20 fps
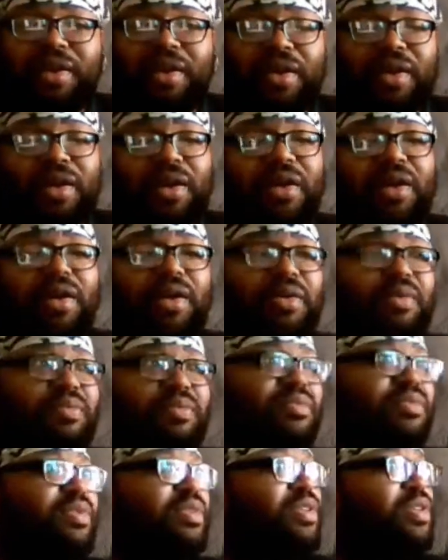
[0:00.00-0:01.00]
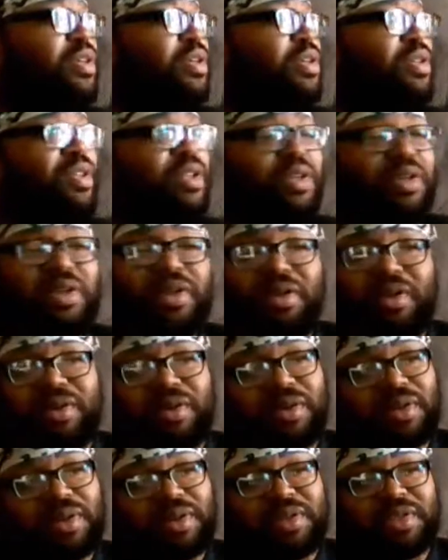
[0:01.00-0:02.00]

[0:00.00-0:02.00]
Um, you know,